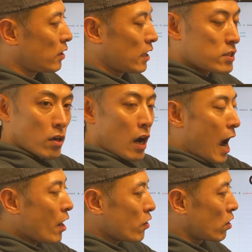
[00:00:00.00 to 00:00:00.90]
is, you know,
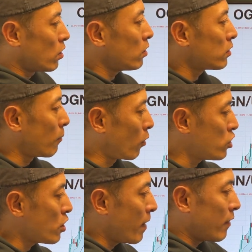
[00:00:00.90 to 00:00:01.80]
under the
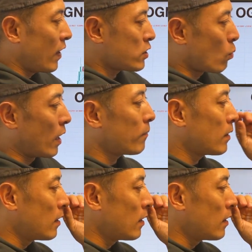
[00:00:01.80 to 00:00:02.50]
Bollinger Band base one.